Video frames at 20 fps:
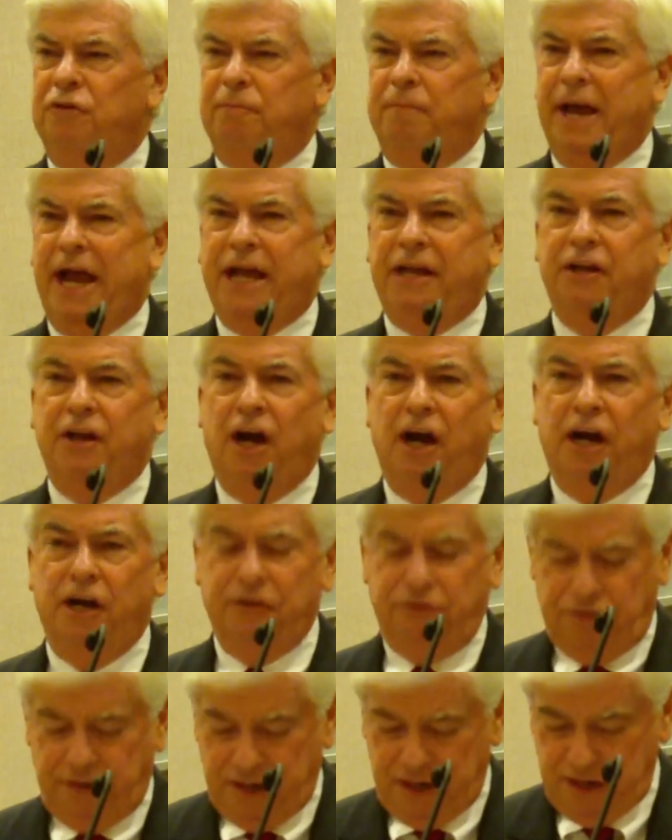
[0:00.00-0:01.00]
and
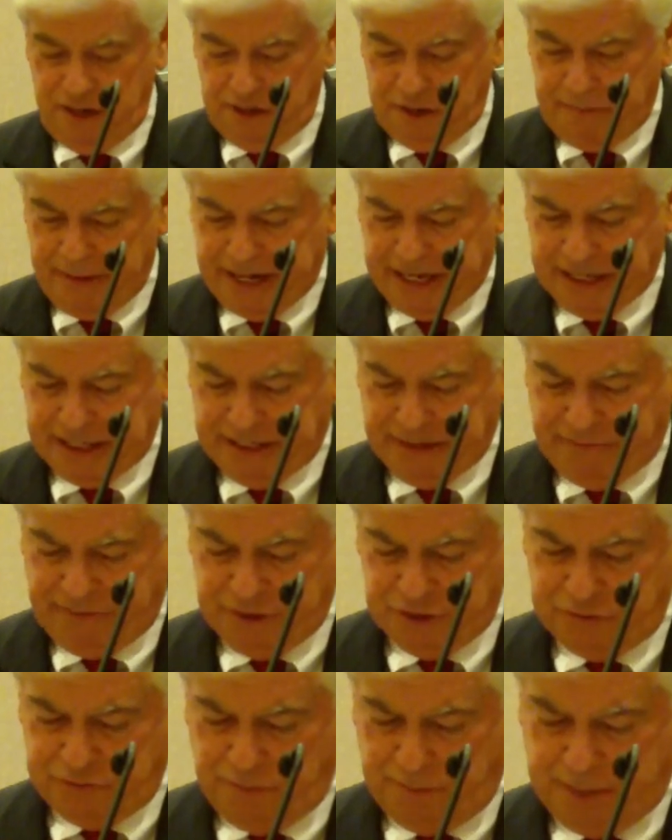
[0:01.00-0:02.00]
backyards to make a
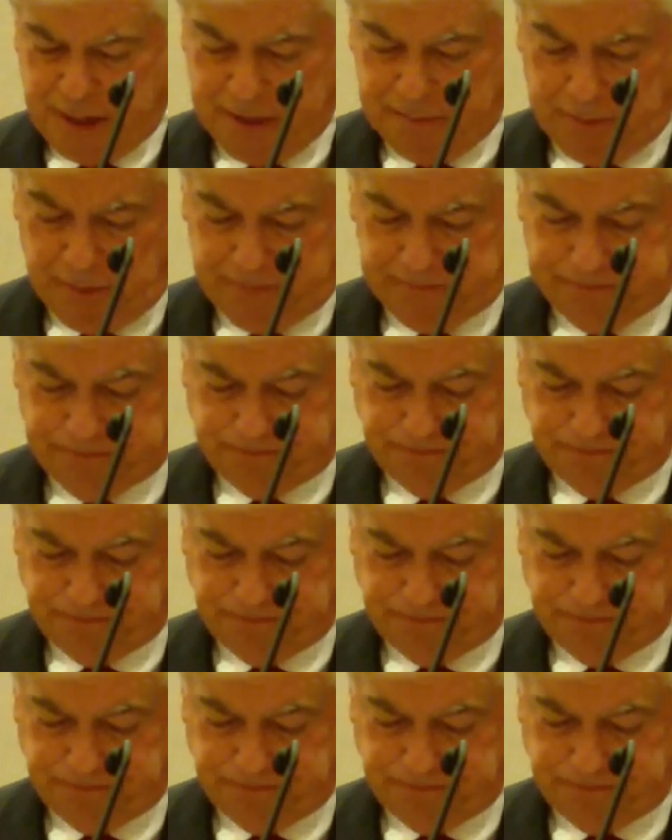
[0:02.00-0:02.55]
difference for people.